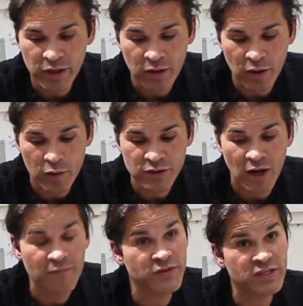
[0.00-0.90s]
to close
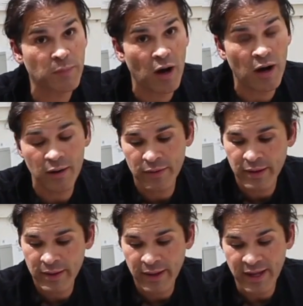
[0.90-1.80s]
off the spa
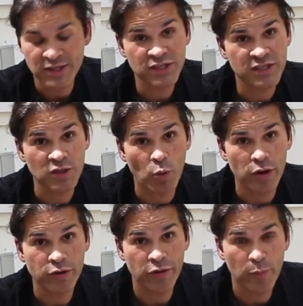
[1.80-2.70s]
and just send
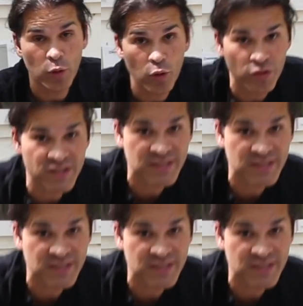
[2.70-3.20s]
water to the pool. This